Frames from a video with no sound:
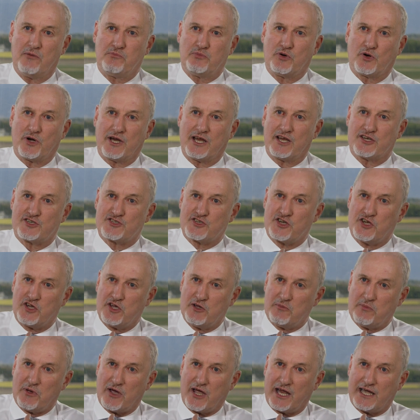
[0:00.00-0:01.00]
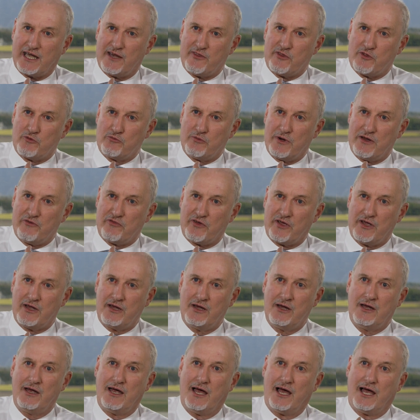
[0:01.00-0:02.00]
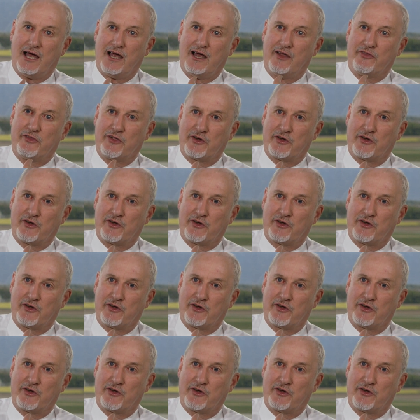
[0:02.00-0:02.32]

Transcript: putting a turbine in the river uh,